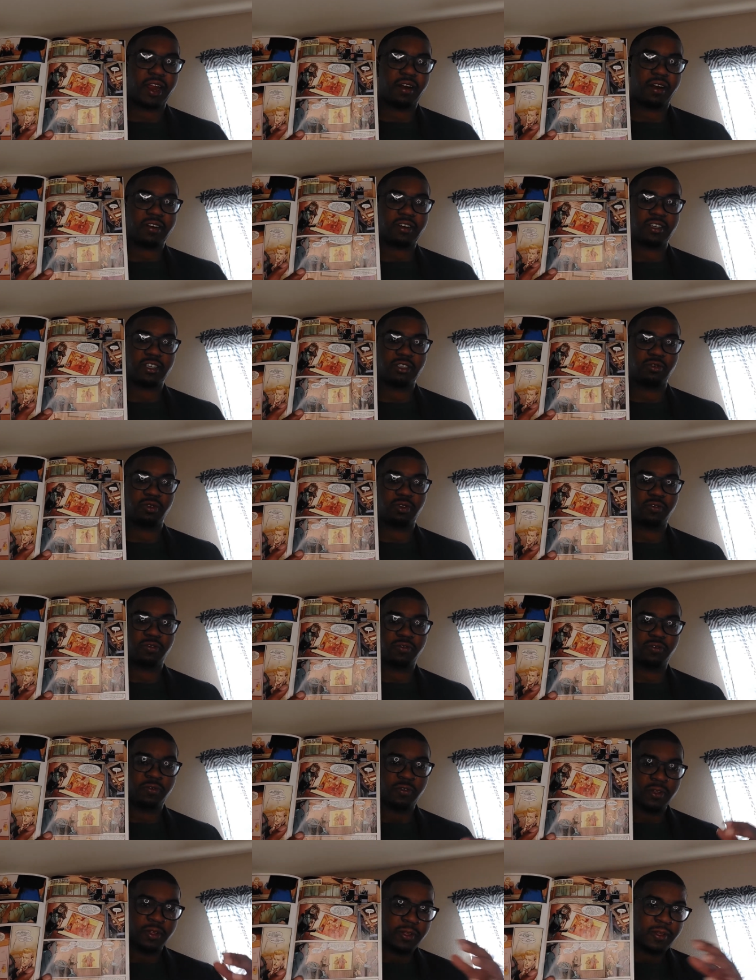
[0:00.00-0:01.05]
characters
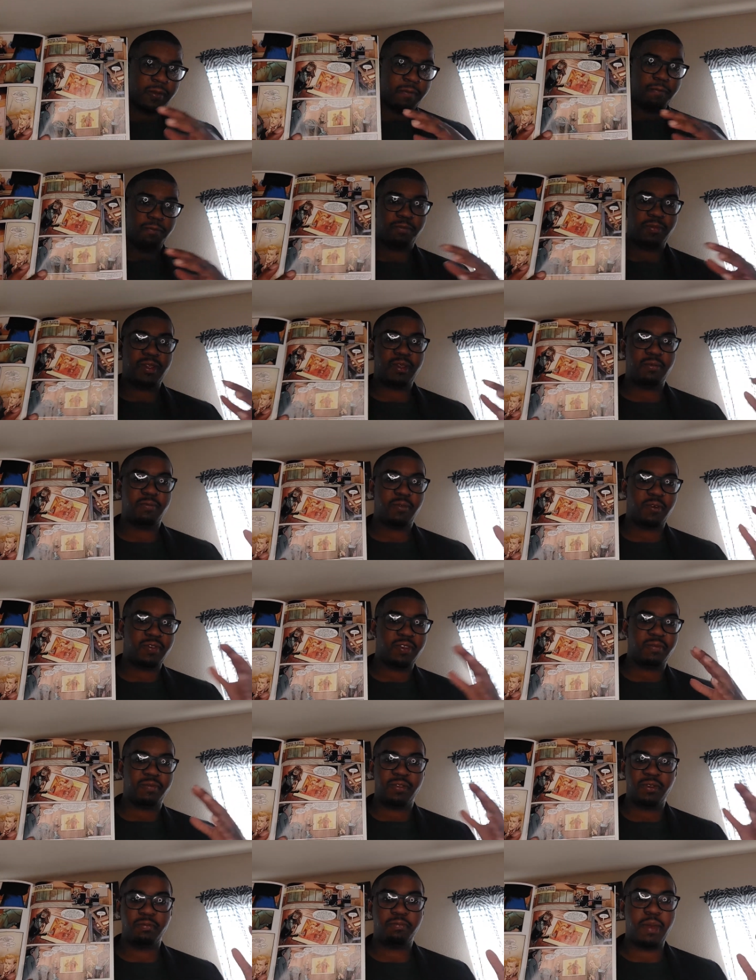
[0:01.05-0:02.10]
with them with
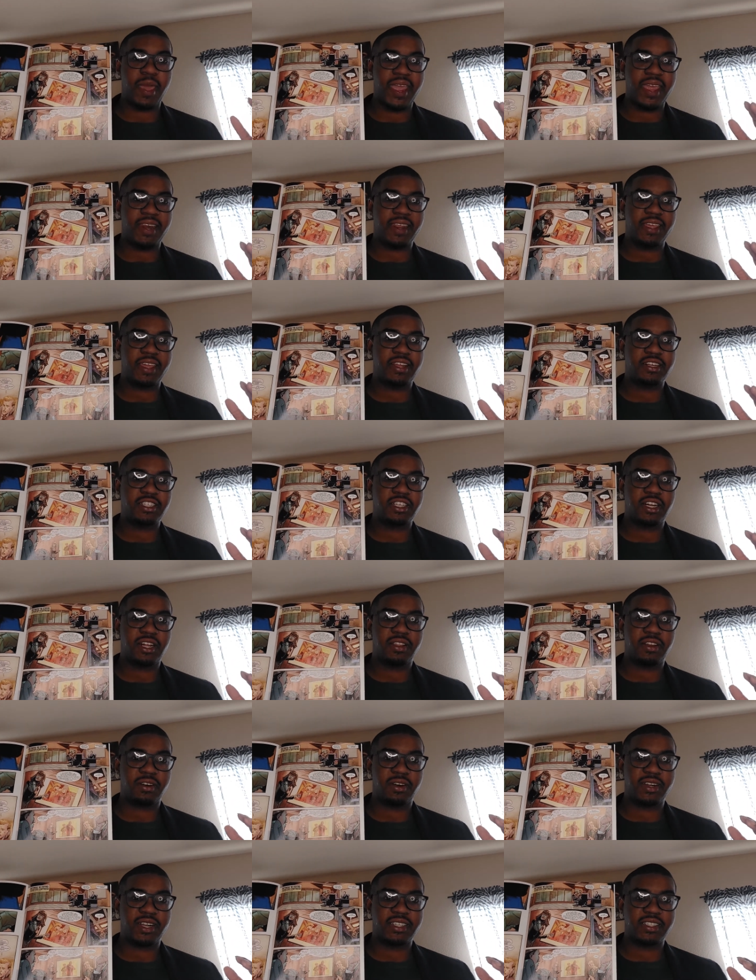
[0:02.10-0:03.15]
them debating each
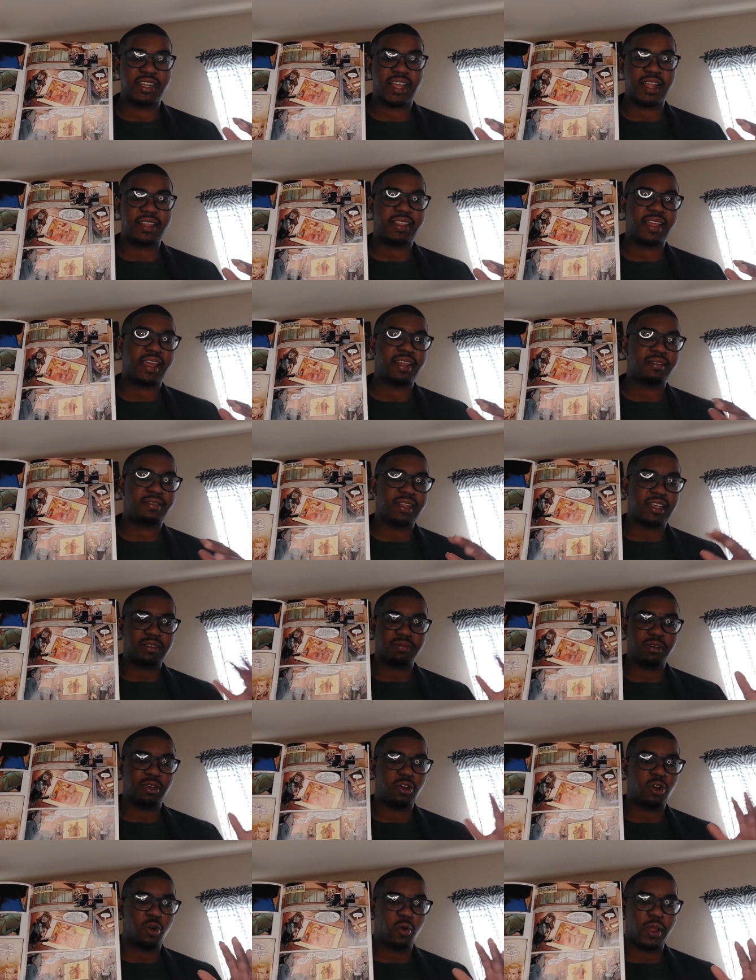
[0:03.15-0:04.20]
other and things like that. That's
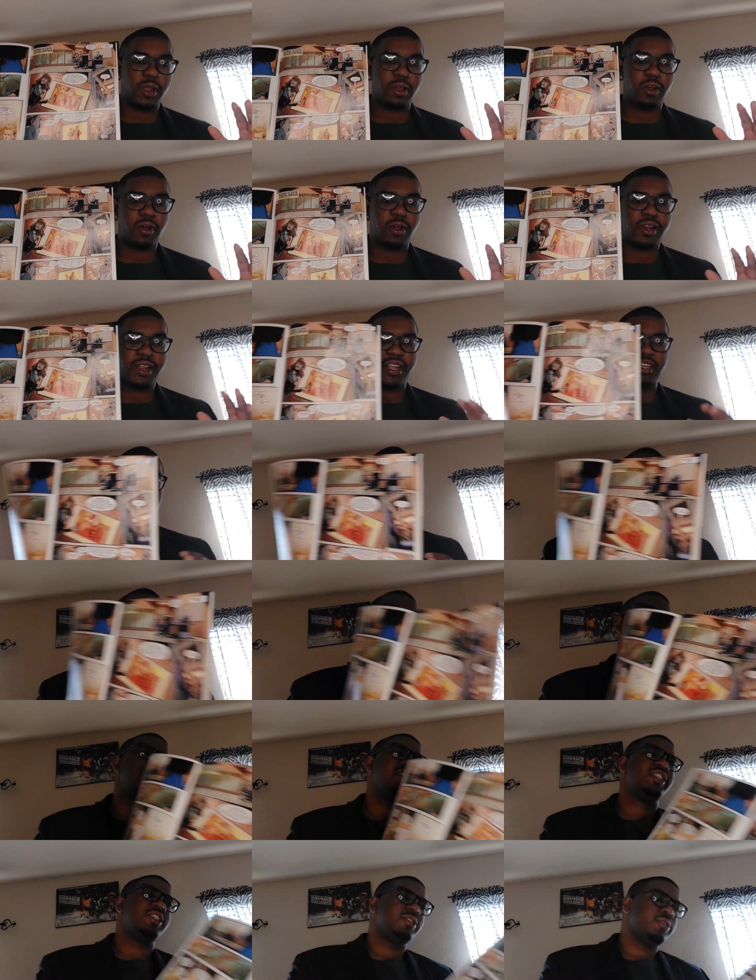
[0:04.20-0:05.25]
been going on each of
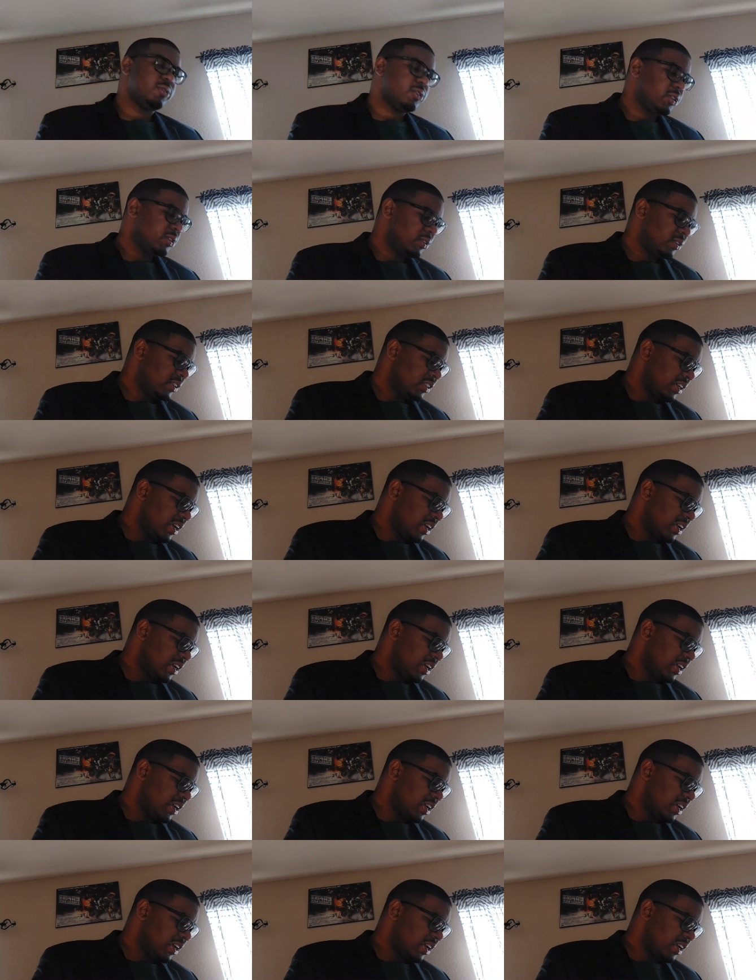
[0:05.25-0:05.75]
the issues.